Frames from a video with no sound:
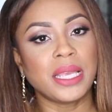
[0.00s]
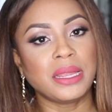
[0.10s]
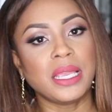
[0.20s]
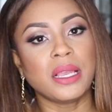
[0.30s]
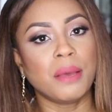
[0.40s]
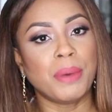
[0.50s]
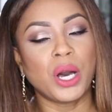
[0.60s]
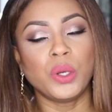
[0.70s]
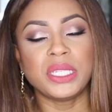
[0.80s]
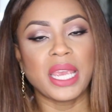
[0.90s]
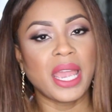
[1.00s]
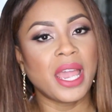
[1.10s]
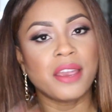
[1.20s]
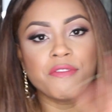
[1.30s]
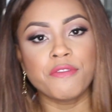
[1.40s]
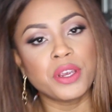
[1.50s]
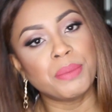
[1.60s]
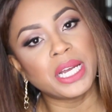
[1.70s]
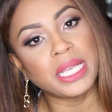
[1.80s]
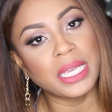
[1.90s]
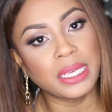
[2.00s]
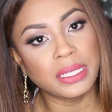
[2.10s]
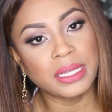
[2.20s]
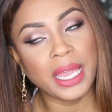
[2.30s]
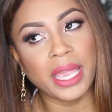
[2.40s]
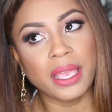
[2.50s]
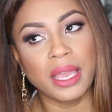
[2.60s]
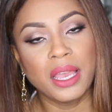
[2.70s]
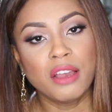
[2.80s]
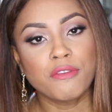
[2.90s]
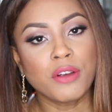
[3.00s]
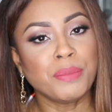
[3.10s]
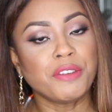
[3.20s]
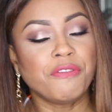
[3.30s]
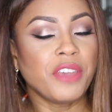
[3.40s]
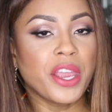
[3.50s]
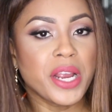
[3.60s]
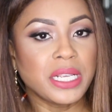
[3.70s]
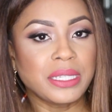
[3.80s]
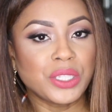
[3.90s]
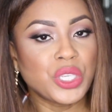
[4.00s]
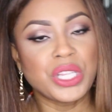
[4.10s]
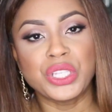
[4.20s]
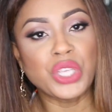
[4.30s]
they think about everybody, like from the fairest to the